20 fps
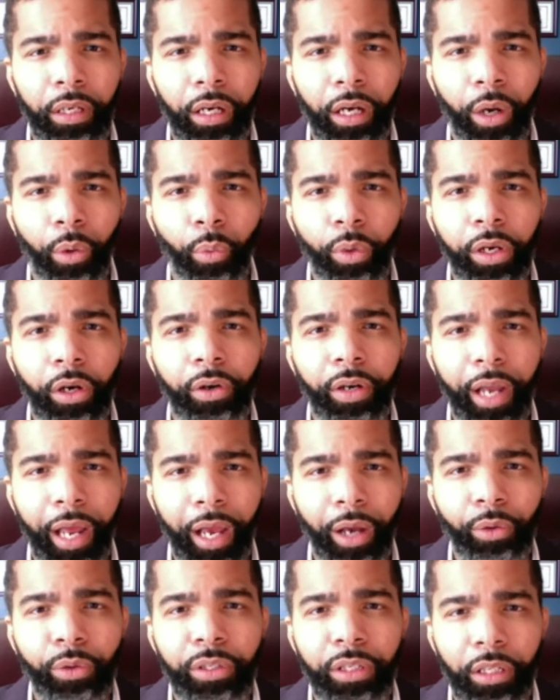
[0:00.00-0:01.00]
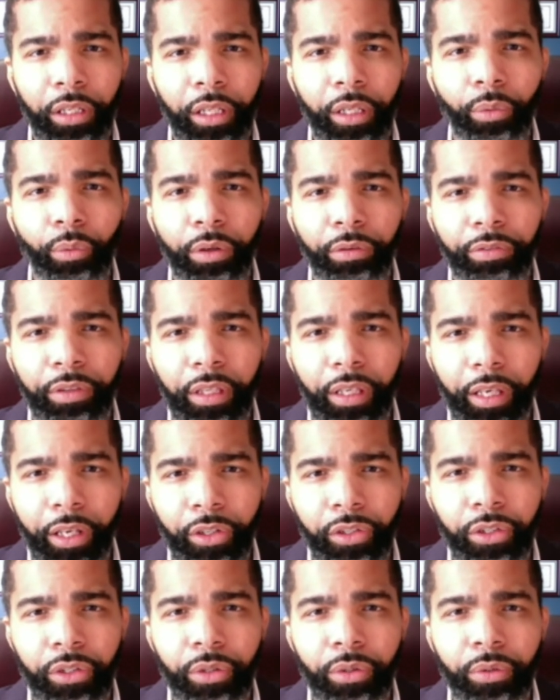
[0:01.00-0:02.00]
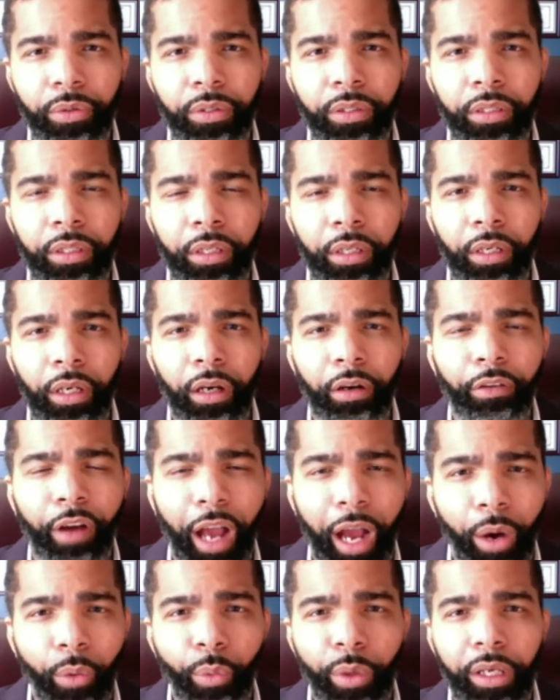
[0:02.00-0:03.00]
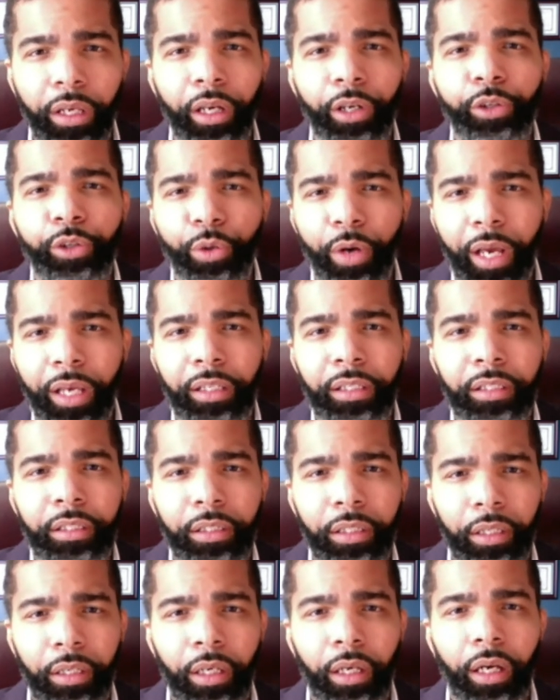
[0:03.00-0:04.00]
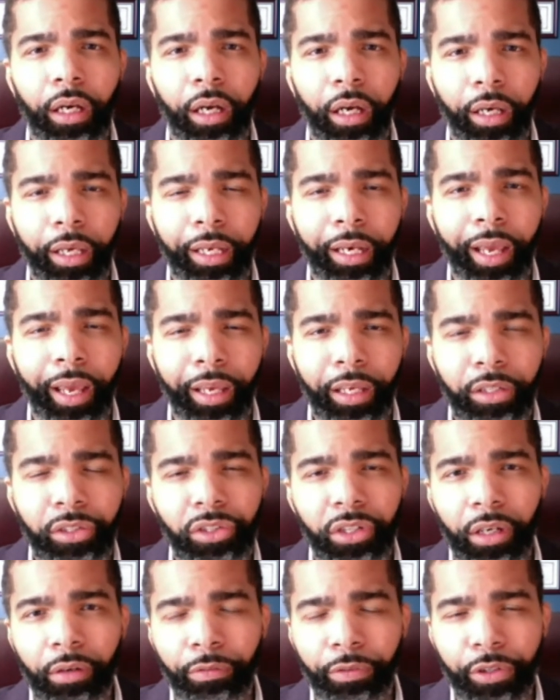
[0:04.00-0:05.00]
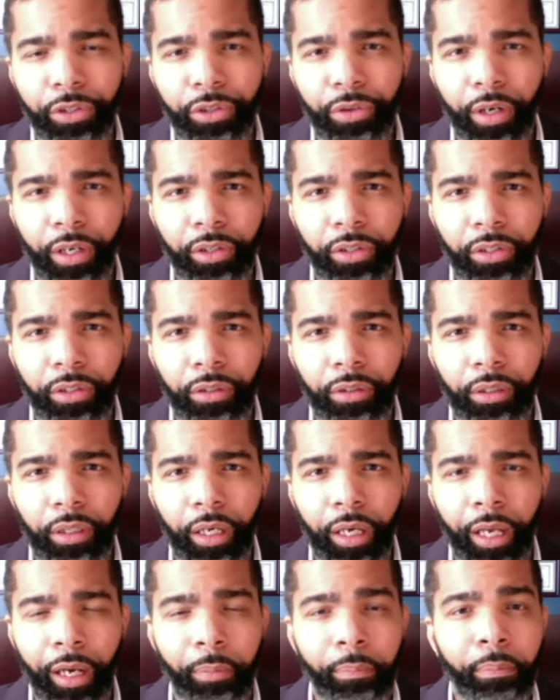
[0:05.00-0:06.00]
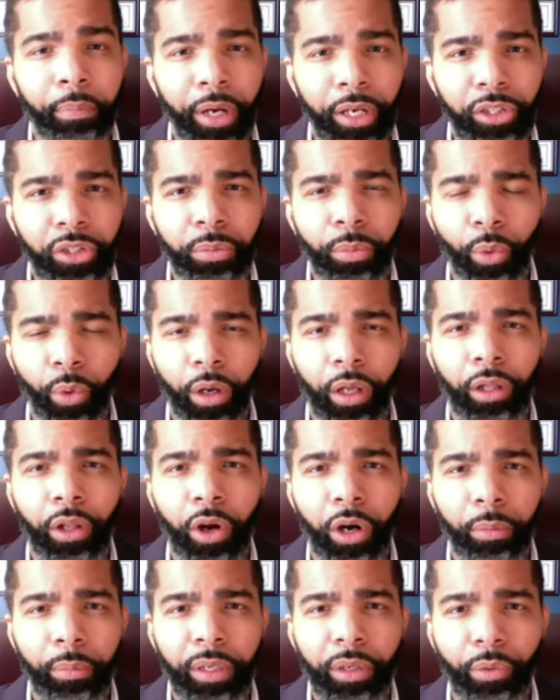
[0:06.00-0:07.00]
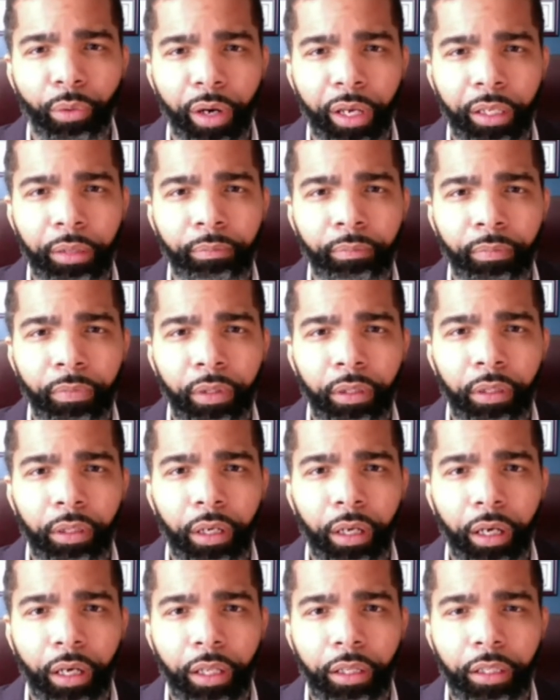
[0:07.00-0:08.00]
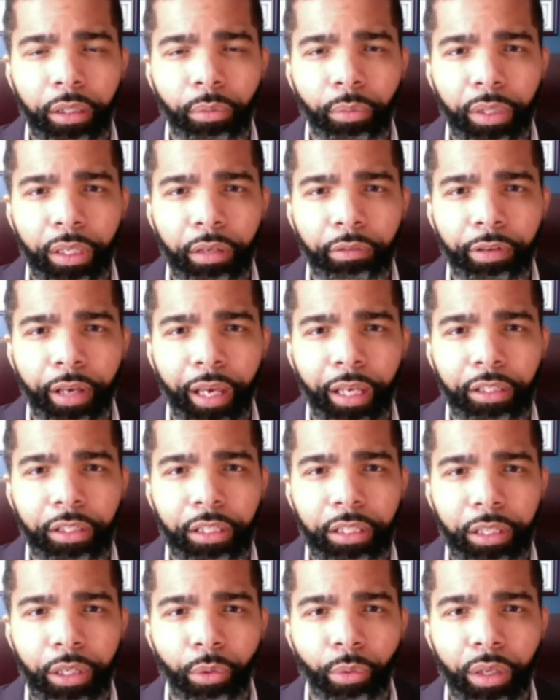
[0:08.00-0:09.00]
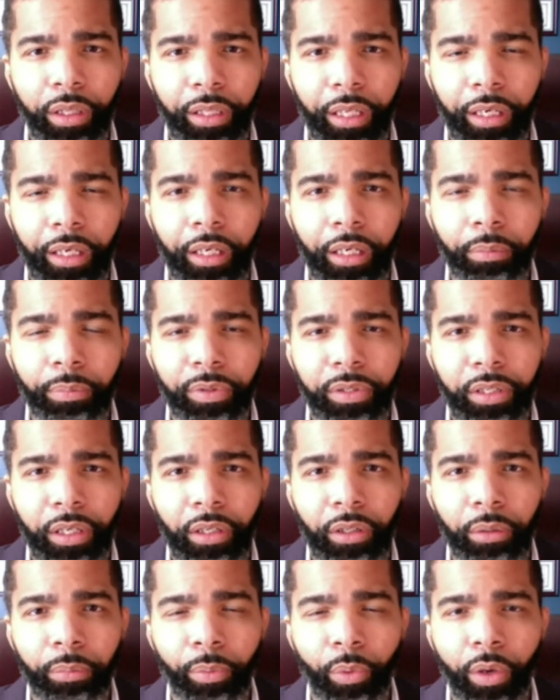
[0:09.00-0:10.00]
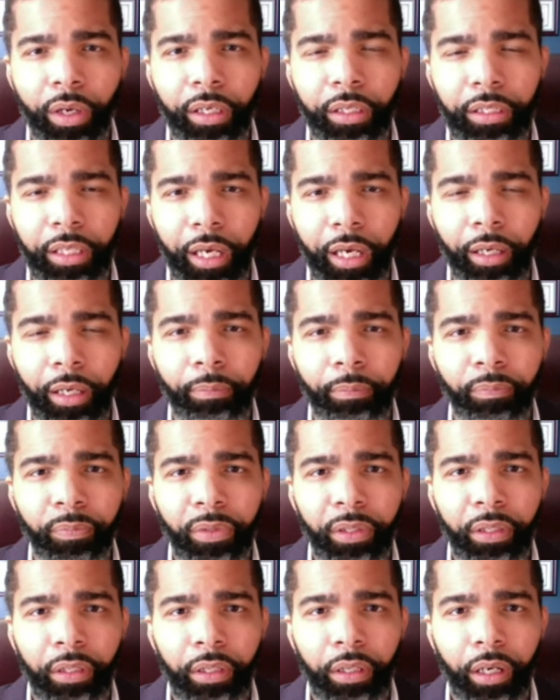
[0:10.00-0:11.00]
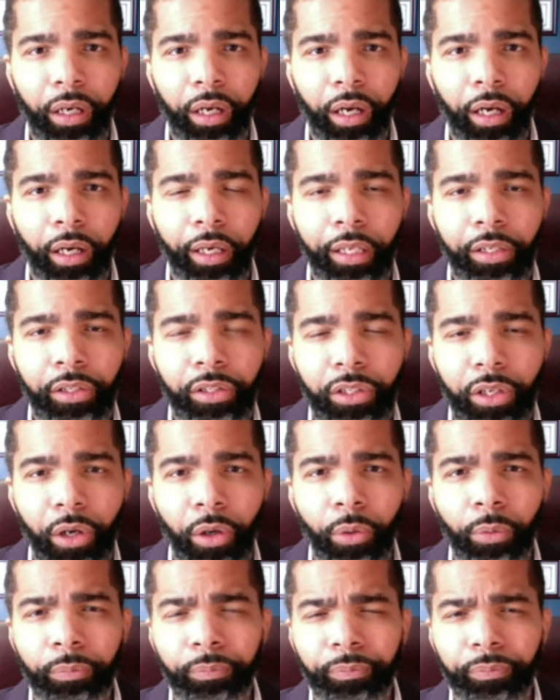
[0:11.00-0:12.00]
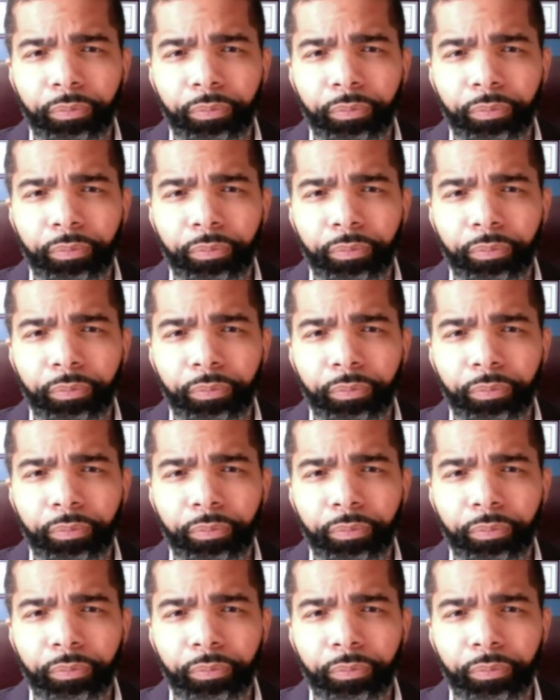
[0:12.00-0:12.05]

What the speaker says: we are now dealing with the issues of how we address an aged infrastructure at a much more alarming rate than we have had to deal with at any particular point in time. And so